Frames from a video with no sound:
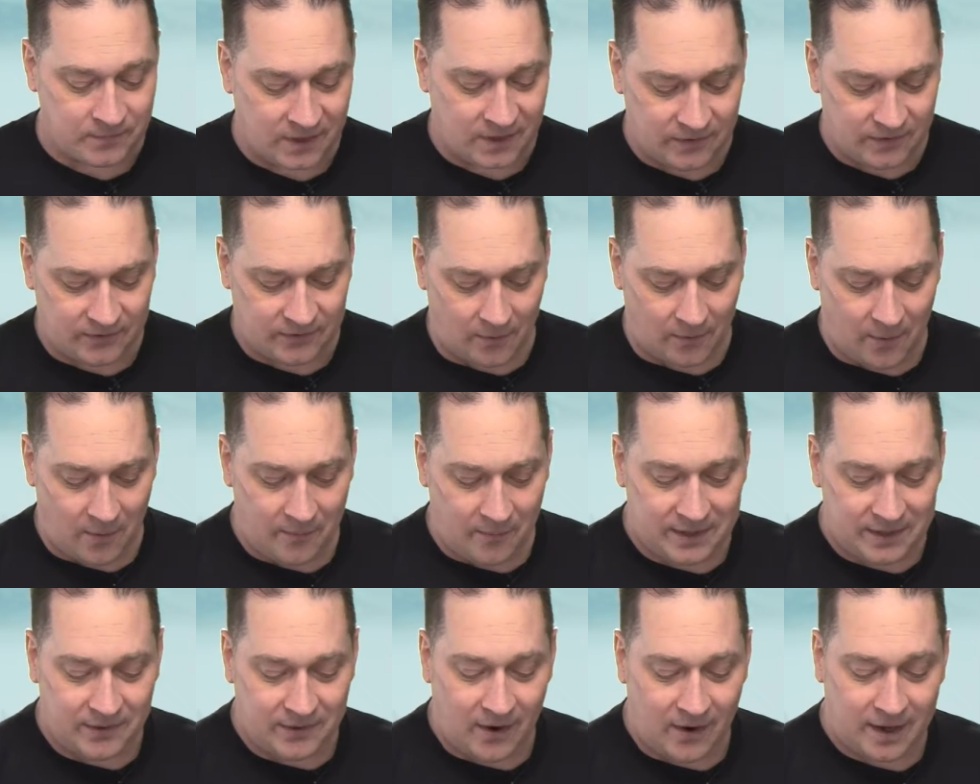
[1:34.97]
So when
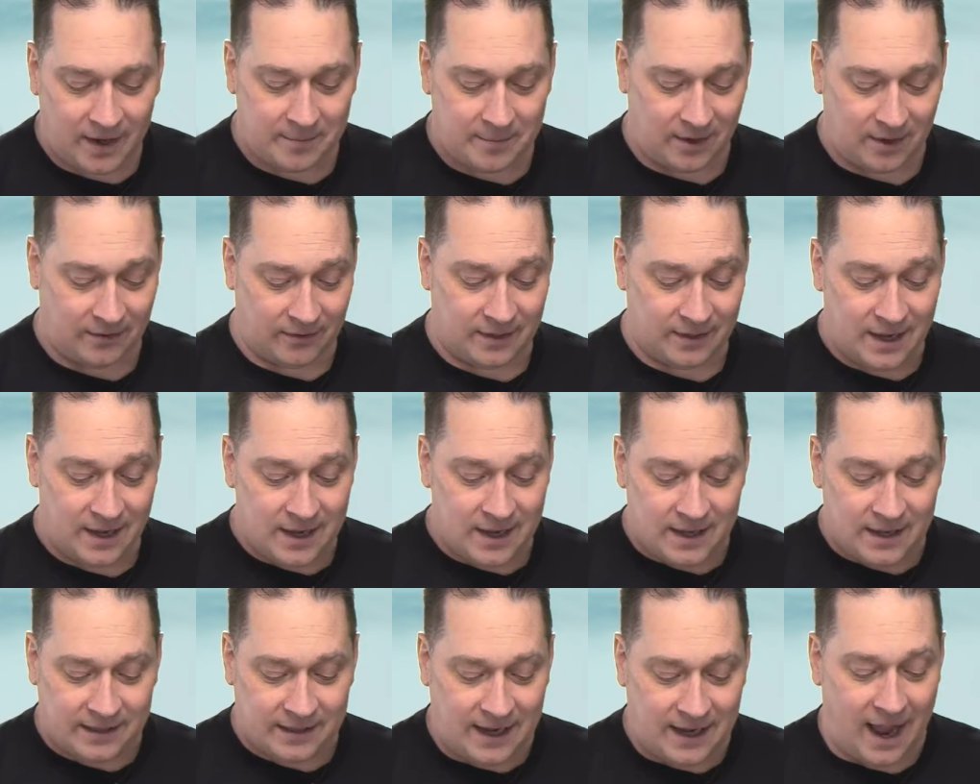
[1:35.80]
we talk about
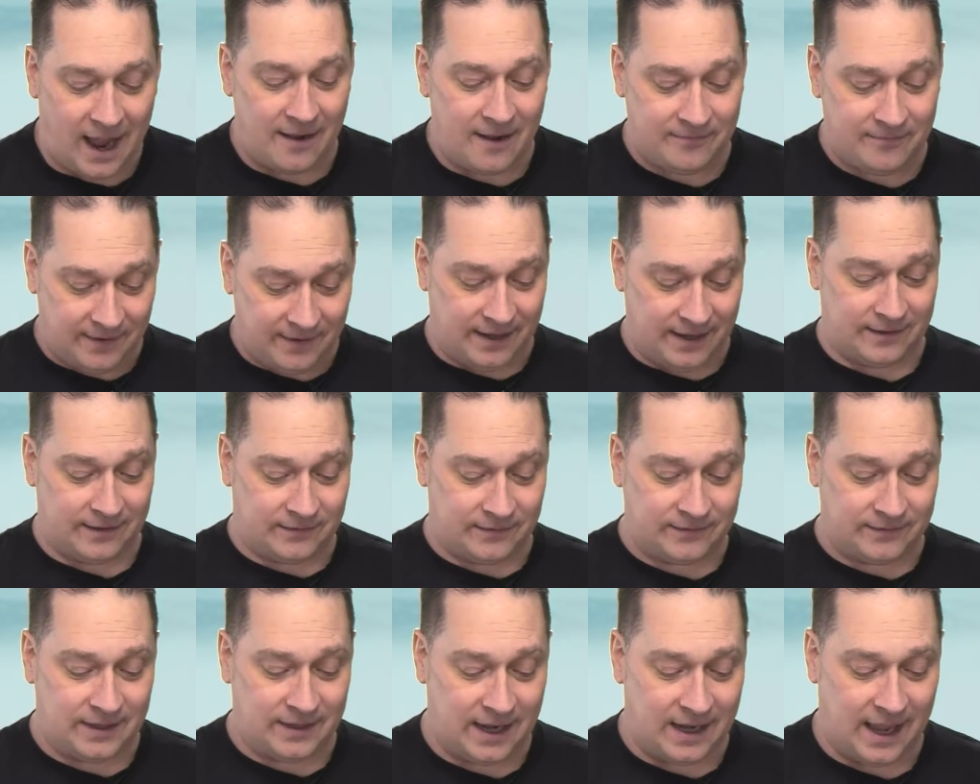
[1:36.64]

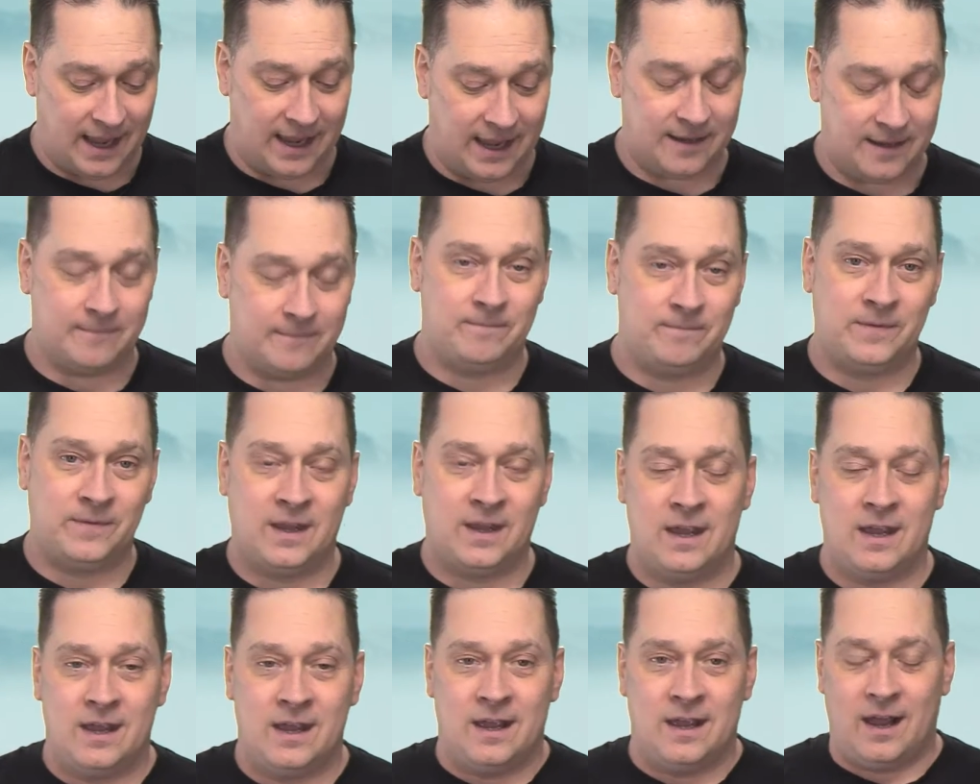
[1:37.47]
confidence today,
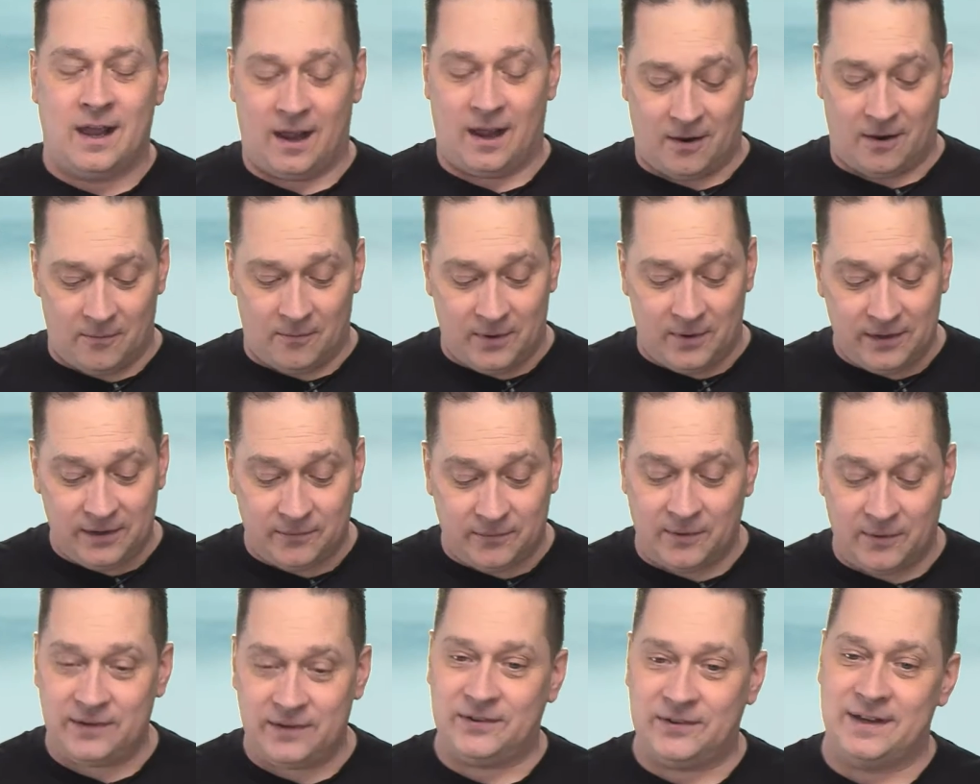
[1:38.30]
uh, we,
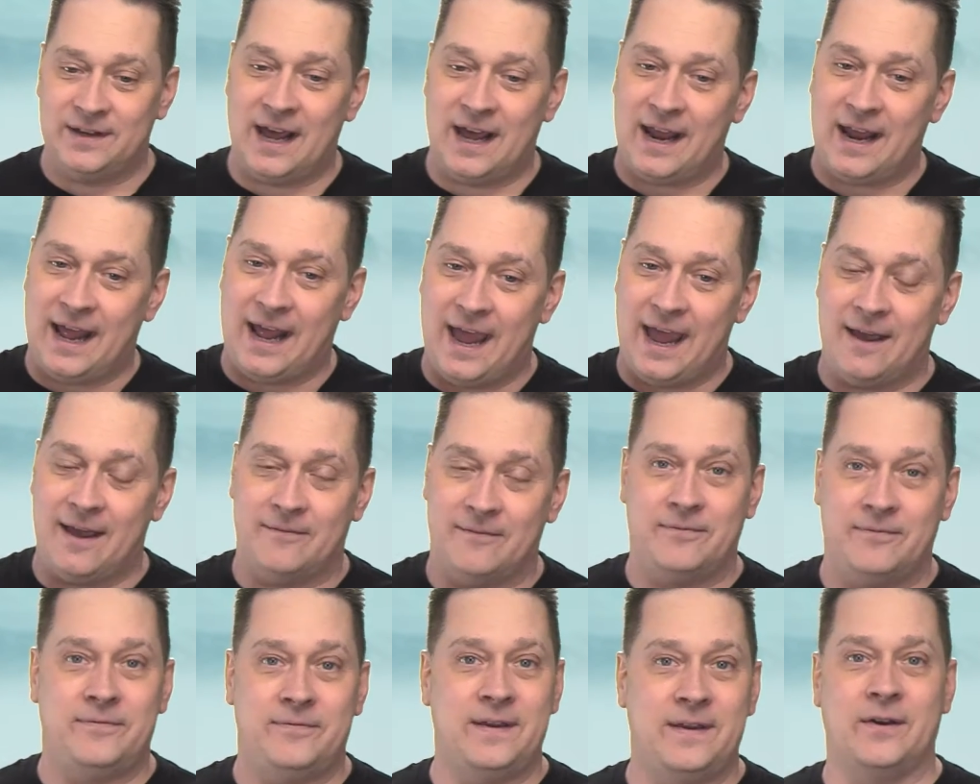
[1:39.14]
we should not have
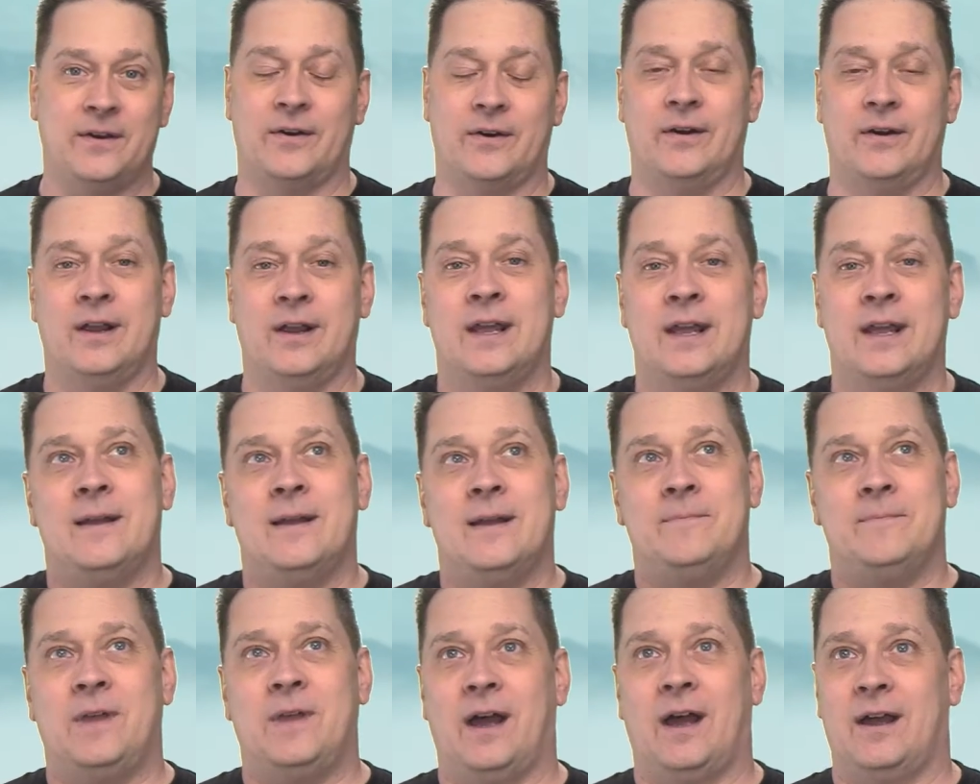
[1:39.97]
fear
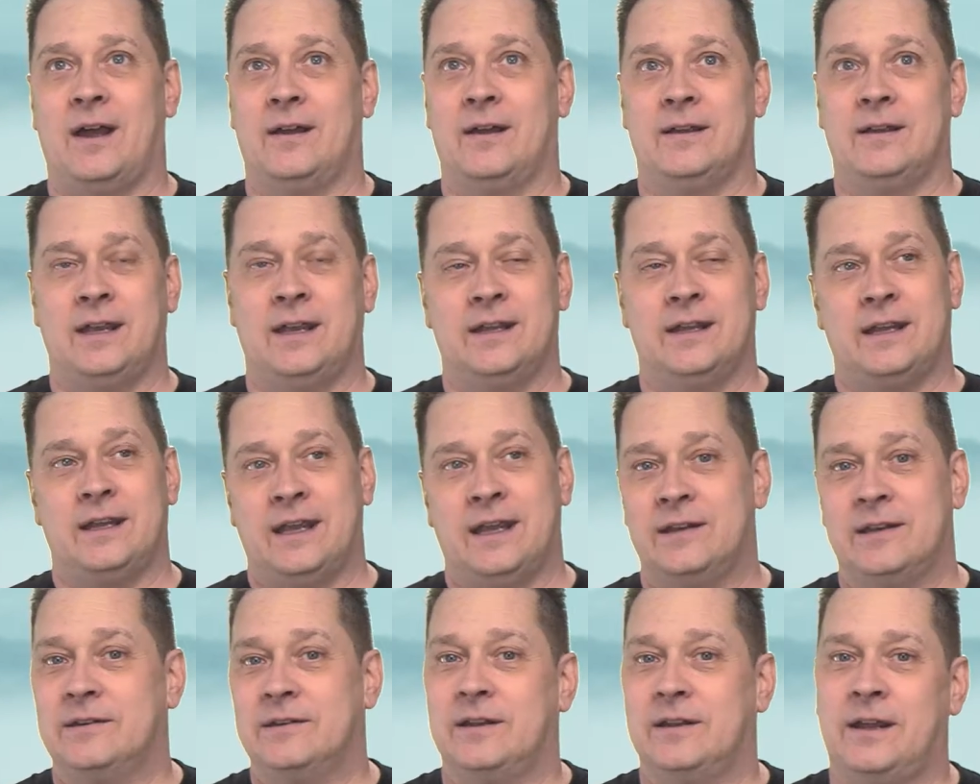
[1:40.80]
uh,
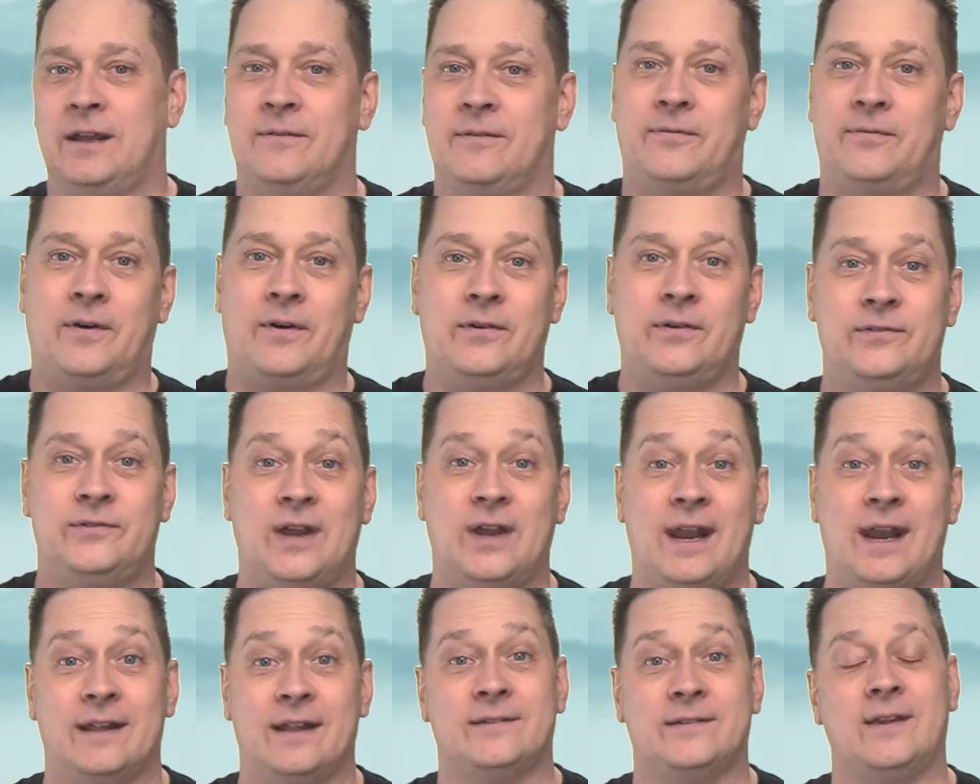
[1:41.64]
in, in 1
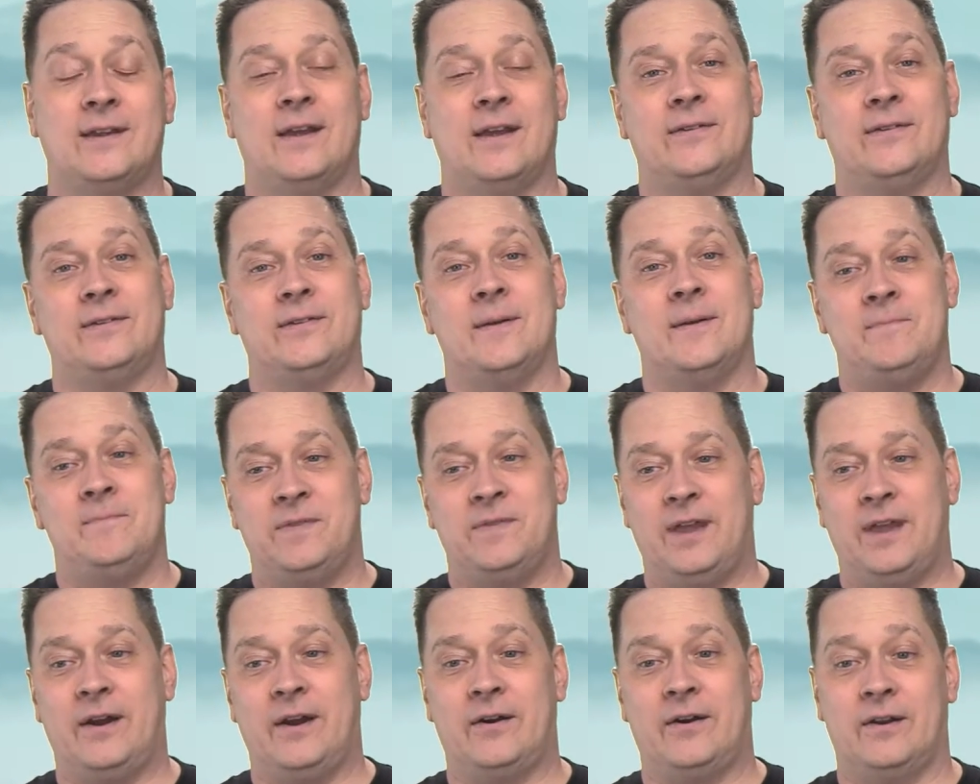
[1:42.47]
John it says,
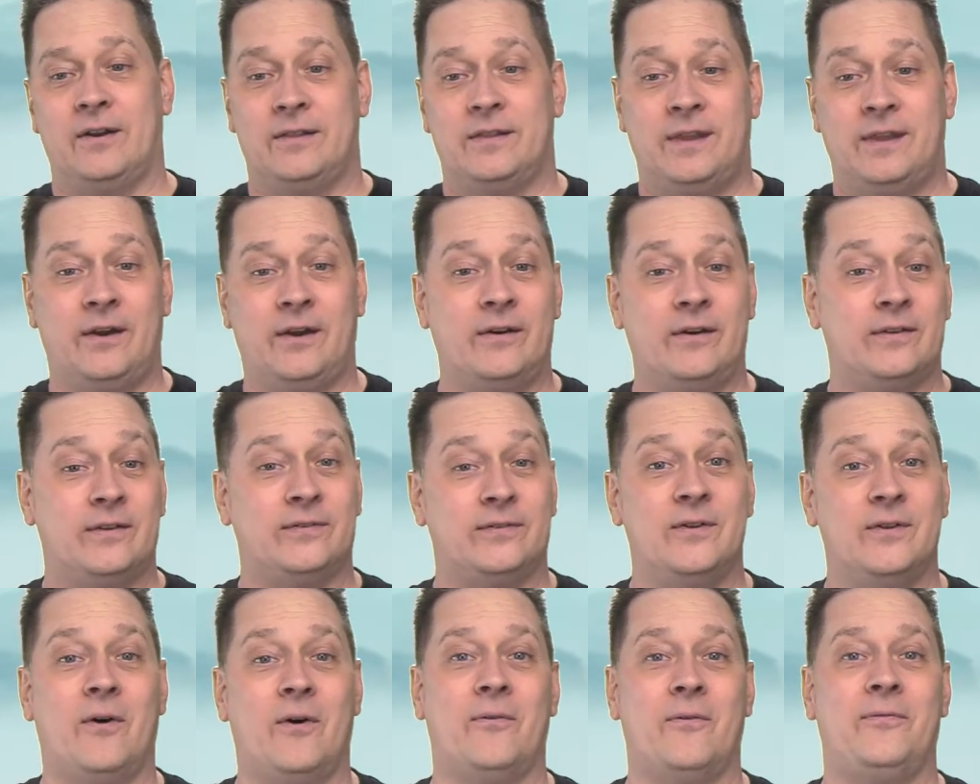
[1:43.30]
there, there is
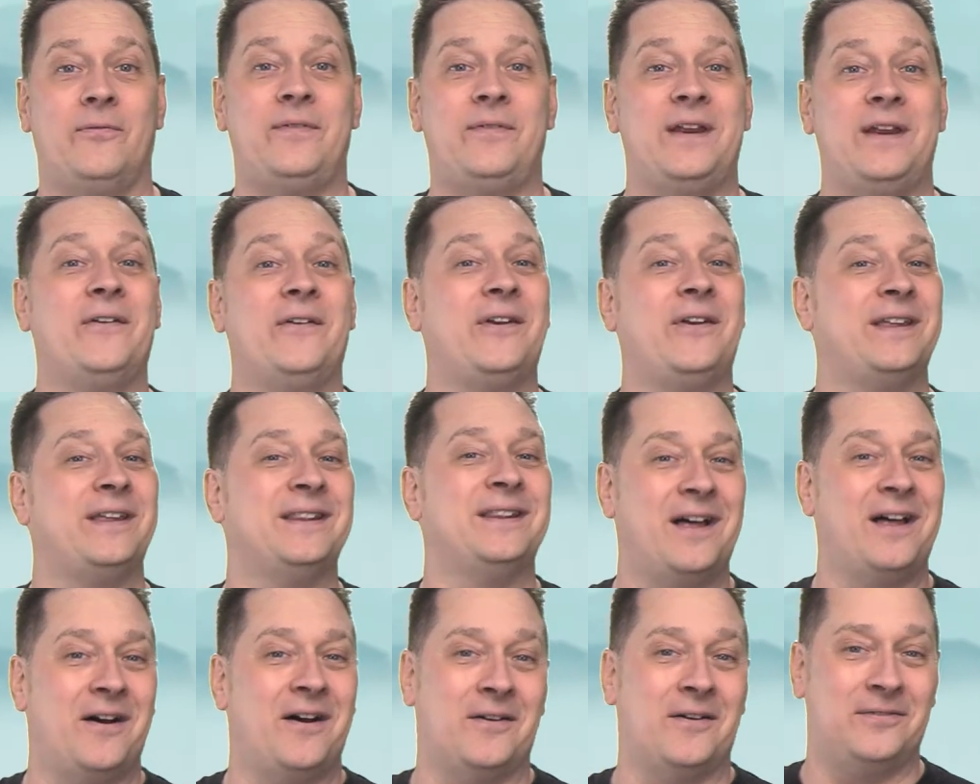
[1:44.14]
no fear in
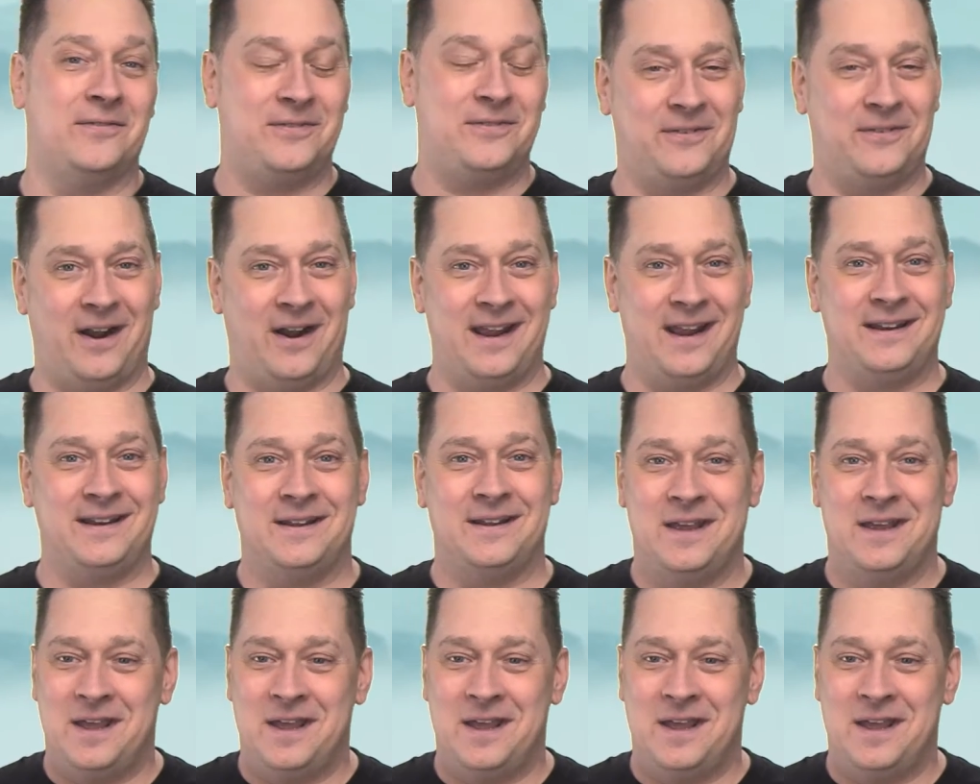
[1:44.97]
love, right?